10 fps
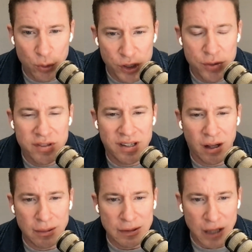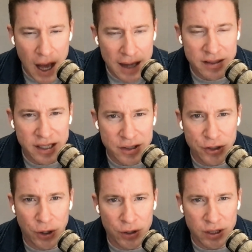We use it a lot
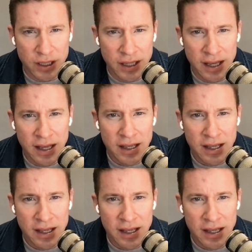internally.